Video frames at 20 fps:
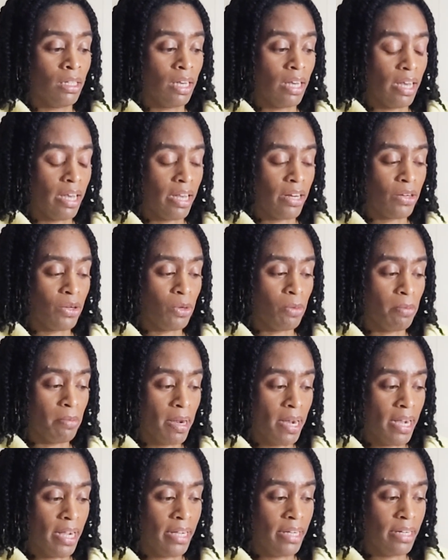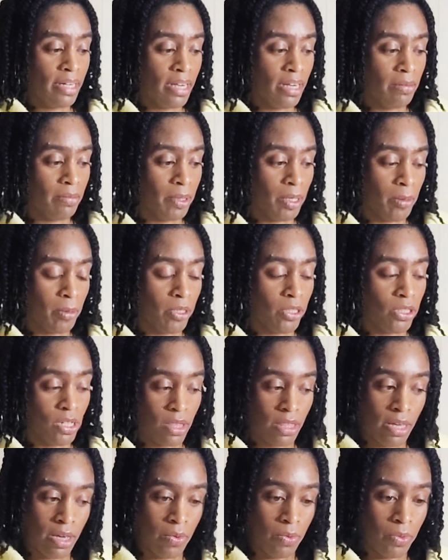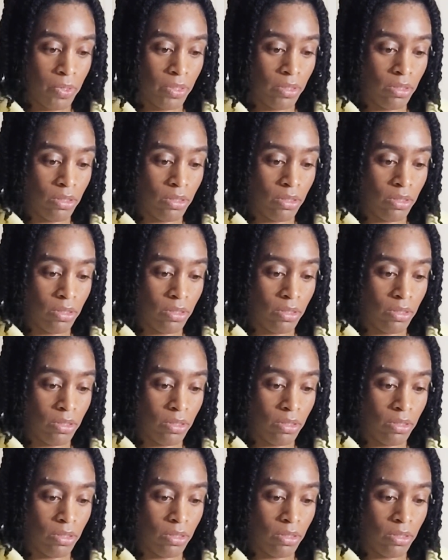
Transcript: I don't mind not publishing that one,